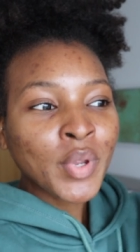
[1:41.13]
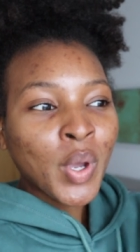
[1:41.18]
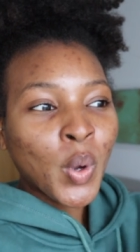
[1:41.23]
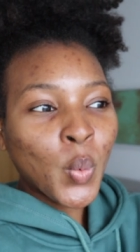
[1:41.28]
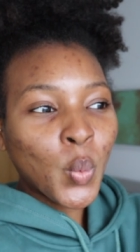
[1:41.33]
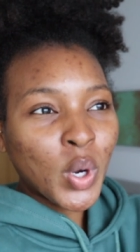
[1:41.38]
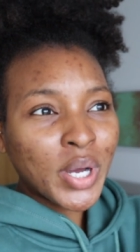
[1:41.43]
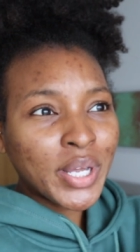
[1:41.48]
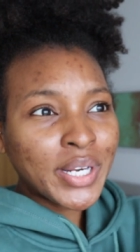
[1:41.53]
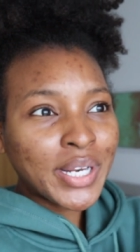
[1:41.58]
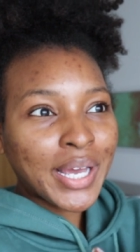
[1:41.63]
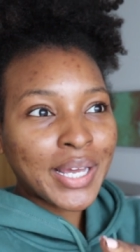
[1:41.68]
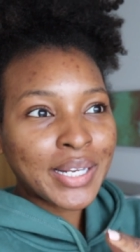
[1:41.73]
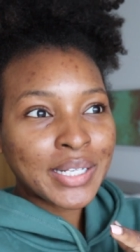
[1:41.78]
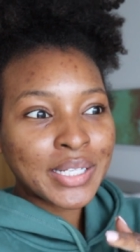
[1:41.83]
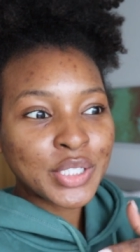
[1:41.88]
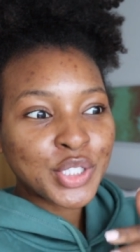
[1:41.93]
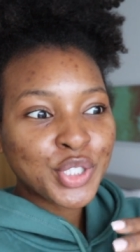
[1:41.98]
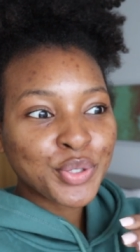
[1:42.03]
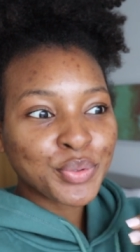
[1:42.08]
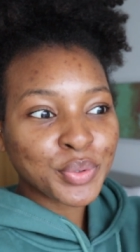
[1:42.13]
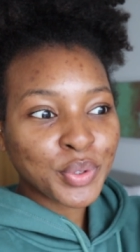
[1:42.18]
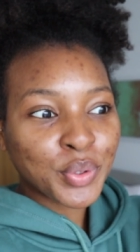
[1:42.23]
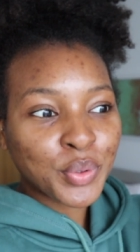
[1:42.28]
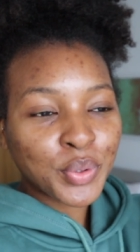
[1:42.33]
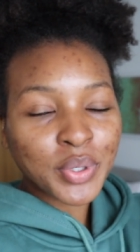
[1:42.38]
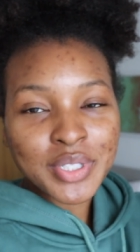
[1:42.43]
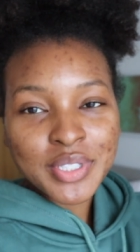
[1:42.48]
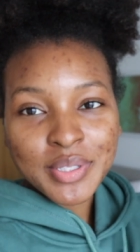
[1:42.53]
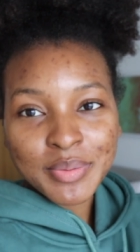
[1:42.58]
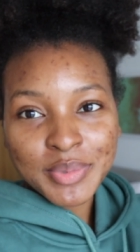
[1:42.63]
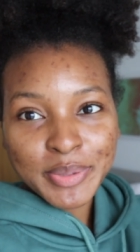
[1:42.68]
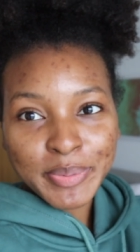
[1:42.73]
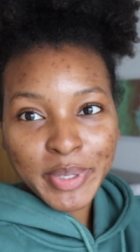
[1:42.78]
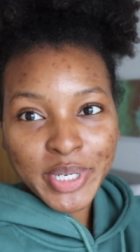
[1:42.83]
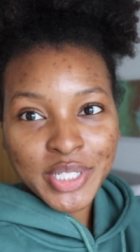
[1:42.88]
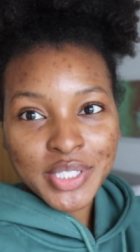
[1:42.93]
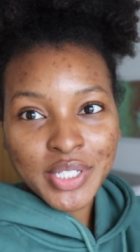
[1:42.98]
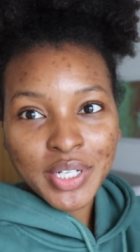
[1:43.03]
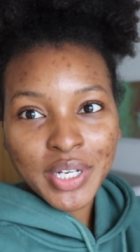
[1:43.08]
one i need to record some
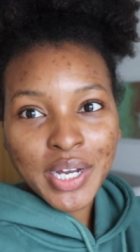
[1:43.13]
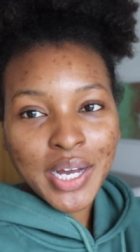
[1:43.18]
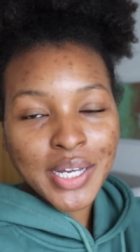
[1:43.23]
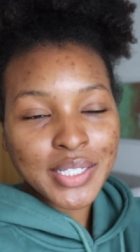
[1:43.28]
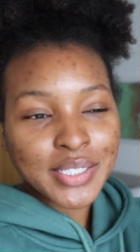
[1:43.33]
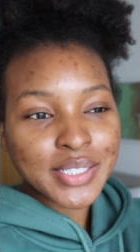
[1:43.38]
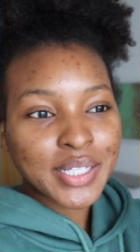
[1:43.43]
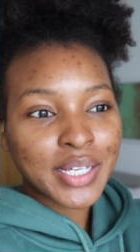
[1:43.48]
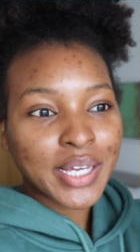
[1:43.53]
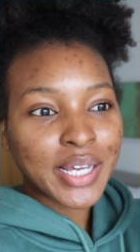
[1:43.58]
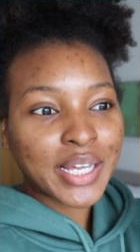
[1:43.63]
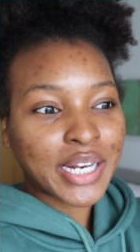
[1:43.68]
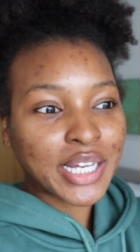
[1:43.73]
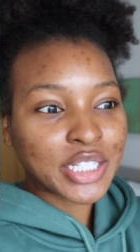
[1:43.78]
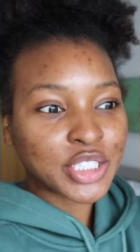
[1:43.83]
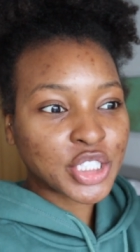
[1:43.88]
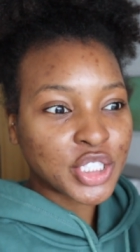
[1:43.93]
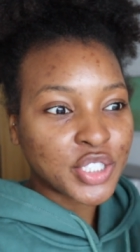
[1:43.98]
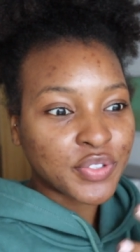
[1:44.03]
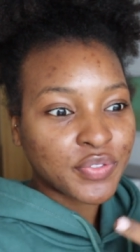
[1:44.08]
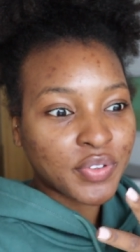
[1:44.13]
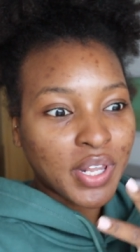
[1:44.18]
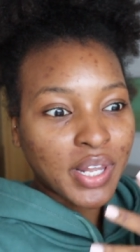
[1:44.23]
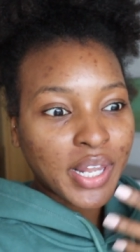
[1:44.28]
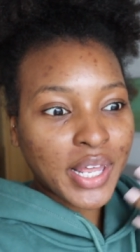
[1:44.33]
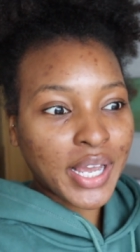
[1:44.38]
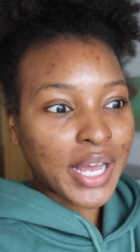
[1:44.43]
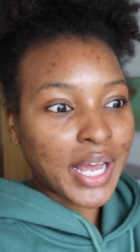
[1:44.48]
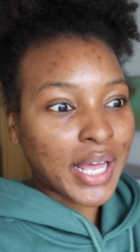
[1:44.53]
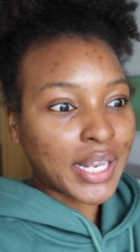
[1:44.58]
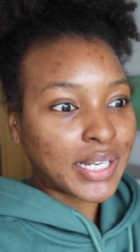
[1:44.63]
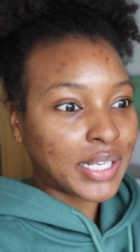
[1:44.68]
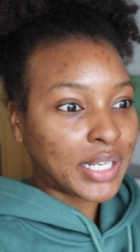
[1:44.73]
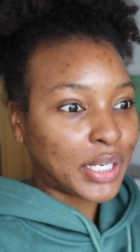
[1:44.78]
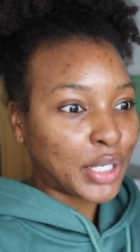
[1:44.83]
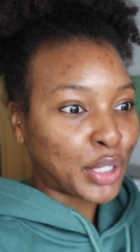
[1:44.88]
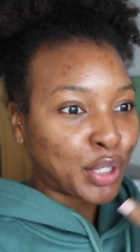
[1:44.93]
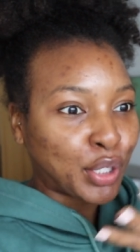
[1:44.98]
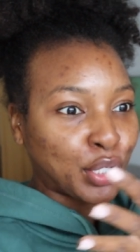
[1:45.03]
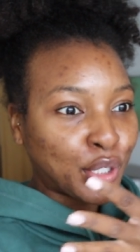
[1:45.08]
sponsored content and i just felt like i
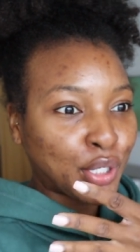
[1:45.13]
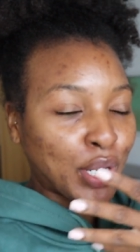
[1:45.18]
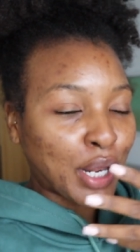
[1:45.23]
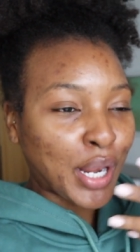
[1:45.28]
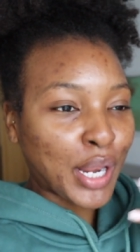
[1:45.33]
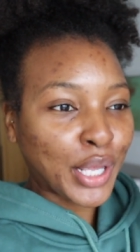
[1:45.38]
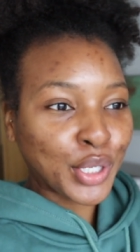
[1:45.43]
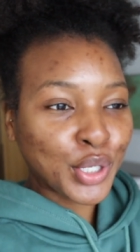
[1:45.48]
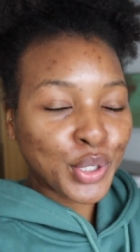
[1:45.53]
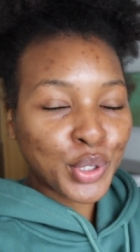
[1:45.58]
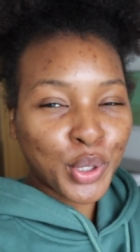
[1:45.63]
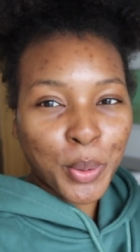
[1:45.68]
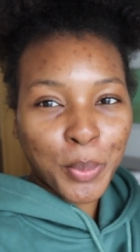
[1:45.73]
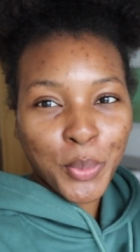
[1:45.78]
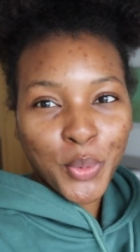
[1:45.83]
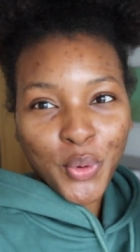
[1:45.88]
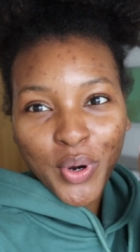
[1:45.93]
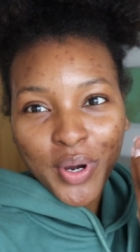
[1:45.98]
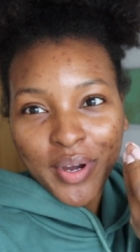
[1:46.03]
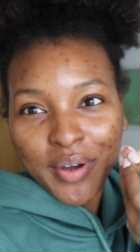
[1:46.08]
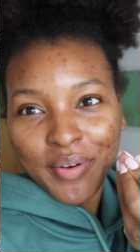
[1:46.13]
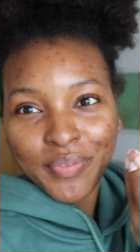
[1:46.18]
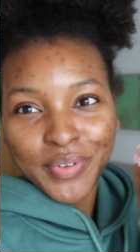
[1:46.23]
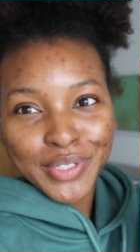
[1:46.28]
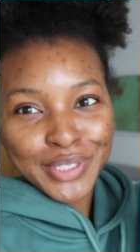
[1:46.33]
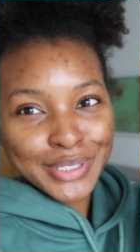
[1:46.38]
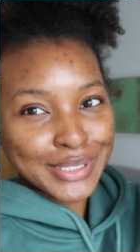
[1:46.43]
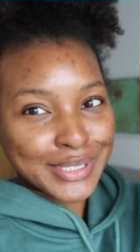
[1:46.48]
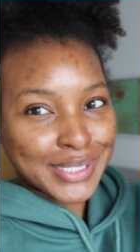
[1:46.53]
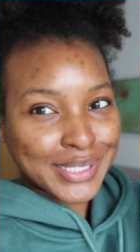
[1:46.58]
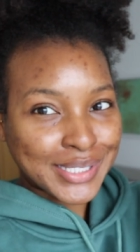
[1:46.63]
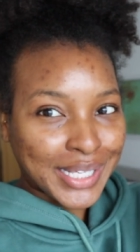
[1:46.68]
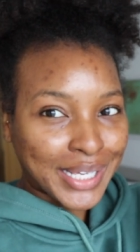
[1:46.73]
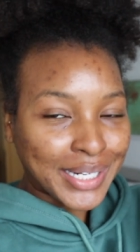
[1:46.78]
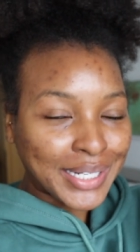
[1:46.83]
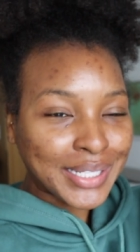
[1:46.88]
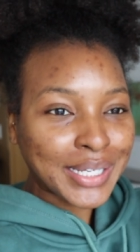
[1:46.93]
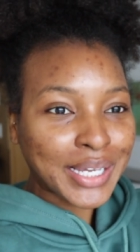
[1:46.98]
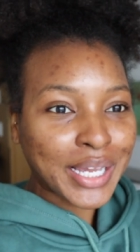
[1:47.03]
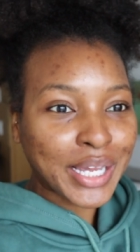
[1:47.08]
needed like you know more of an
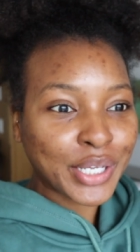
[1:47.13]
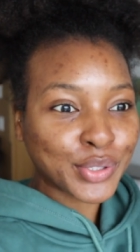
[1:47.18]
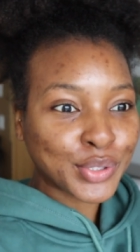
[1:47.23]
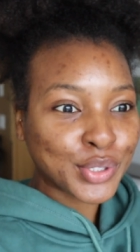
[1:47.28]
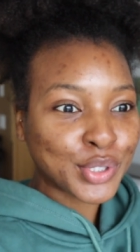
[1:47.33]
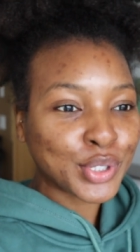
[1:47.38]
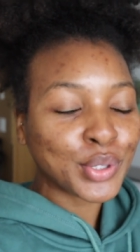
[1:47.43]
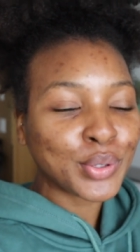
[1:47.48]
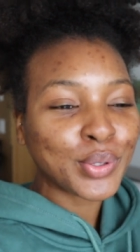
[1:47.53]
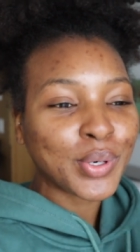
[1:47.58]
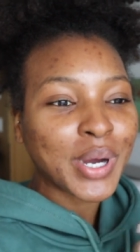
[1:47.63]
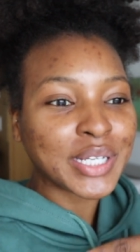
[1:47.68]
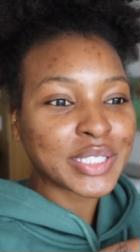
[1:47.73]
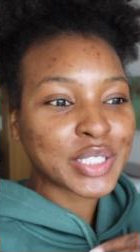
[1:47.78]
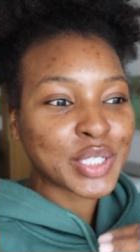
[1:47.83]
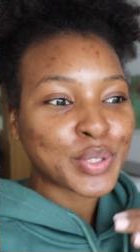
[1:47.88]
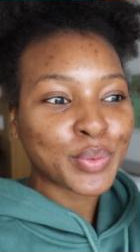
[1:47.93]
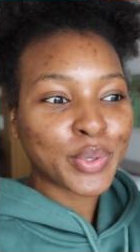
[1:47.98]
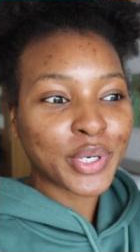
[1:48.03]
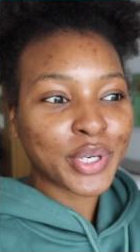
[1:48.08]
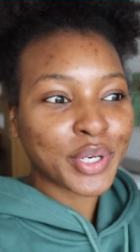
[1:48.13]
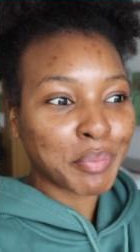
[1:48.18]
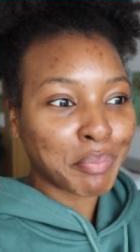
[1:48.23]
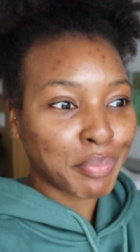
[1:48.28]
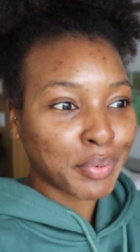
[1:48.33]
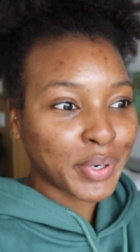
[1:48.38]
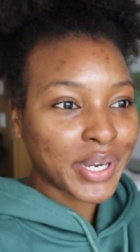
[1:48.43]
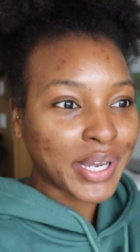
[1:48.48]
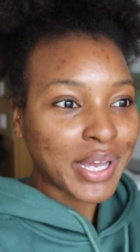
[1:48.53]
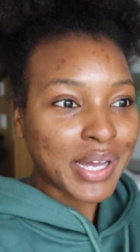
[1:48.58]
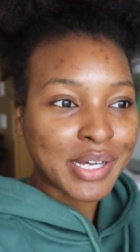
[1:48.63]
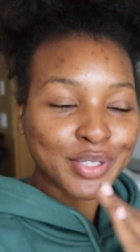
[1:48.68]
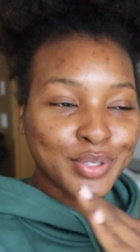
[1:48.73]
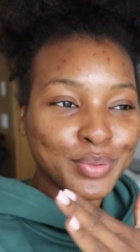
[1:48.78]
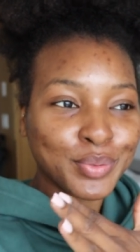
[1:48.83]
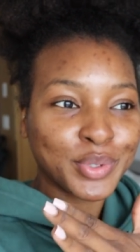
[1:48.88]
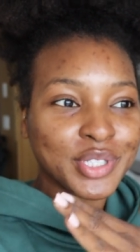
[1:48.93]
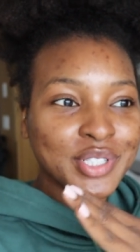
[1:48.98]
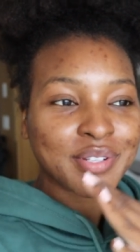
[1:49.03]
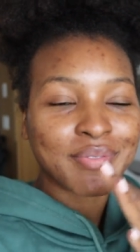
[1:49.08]
aesthetic and two i just wanted a break i just
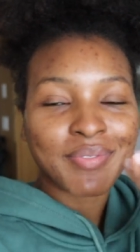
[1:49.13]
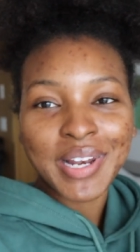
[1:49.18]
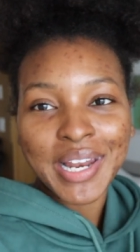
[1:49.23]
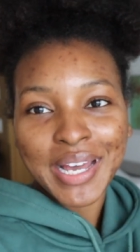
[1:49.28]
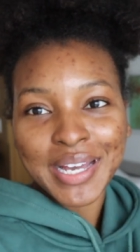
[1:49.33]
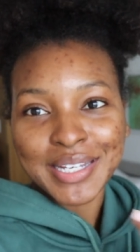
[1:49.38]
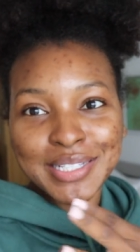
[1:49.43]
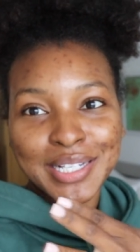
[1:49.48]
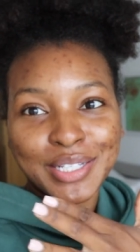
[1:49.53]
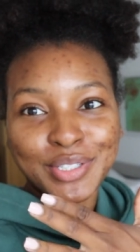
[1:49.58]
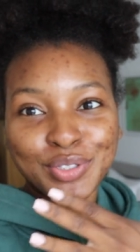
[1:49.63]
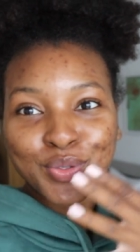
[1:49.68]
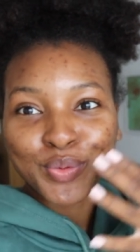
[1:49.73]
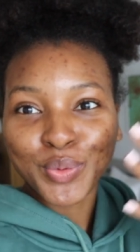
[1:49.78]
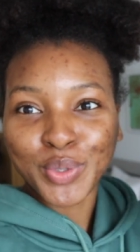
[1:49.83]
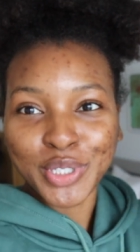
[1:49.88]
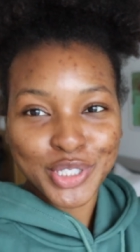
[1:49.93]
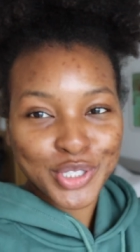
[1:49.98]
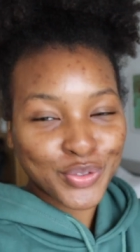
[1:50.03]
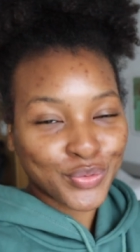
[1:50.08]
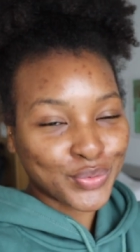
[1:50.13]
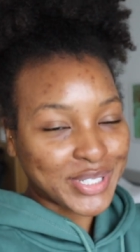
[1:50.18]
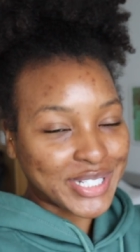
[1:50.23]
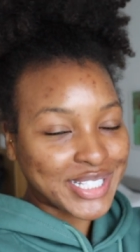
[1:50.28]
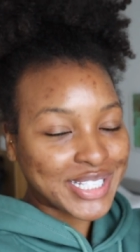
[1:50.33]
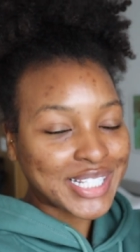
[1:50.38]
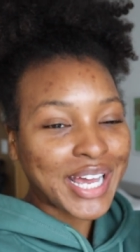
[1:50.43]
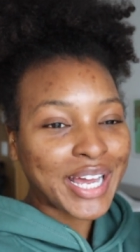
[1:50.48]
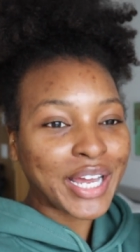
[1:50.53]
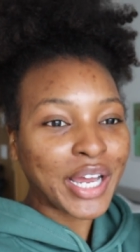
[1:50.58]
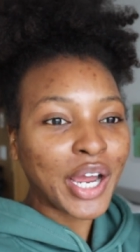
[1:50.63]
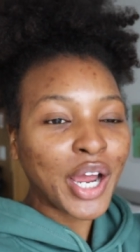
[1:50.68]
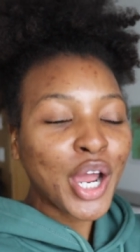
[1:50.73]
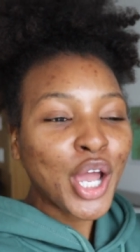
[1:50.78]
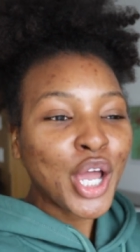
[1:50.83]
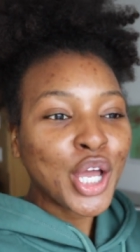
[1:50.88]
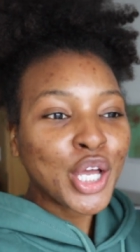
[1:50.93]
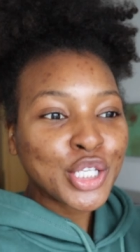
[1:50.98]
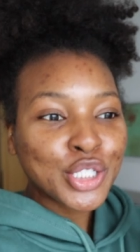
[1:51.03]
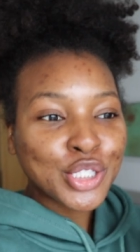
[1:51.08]
wanted to relax i just wanted to reset
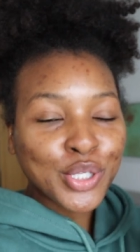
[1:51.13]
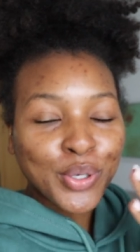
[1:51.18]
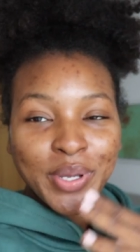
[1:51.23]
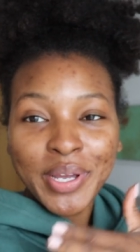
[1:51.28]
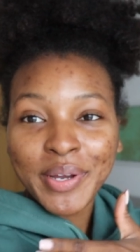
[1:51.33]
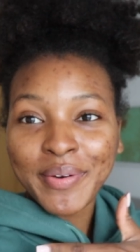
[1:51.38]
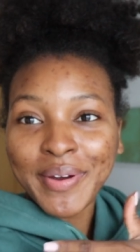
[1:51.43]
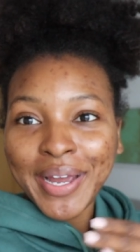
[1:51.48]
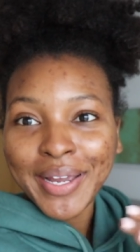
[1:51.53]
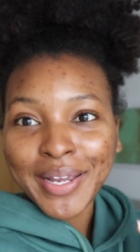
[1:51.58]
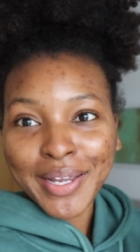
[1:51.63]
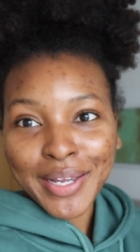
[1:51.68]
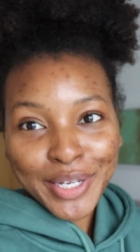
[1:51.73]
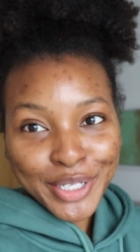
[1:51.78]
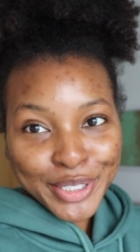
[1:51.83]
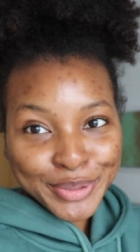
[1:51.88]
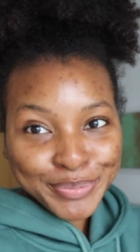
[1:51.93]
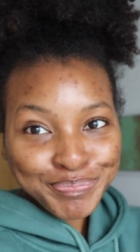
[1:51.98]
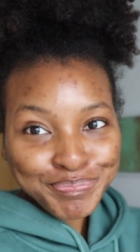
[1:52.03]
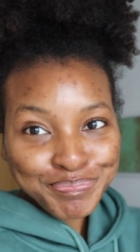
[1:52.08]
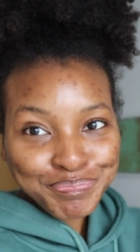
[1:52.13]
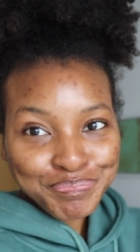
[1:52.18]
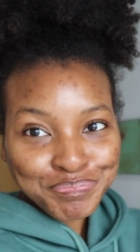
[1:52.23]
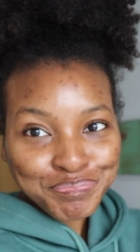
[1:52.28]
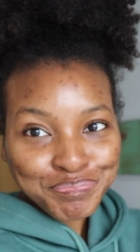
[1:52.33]
so here i am